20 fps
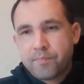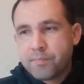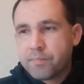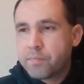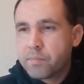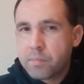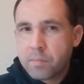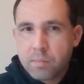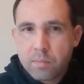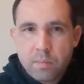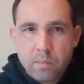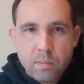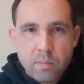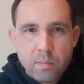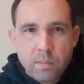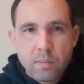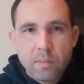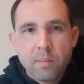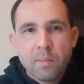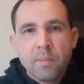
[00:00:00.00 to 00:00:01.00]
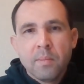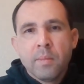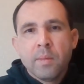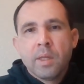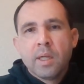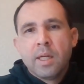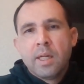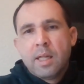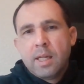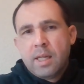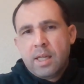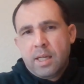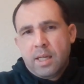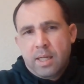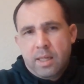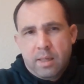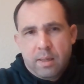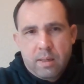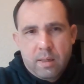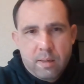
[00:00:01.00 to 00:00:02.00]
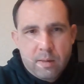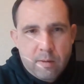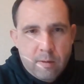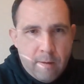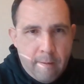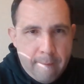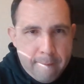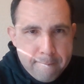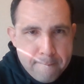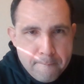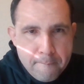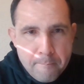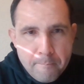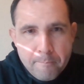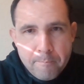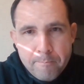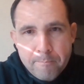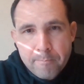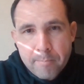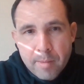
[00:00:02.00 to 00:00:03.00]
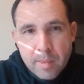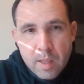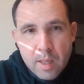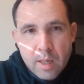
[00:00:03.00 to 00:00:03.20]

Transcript: No one is speaking in this clip.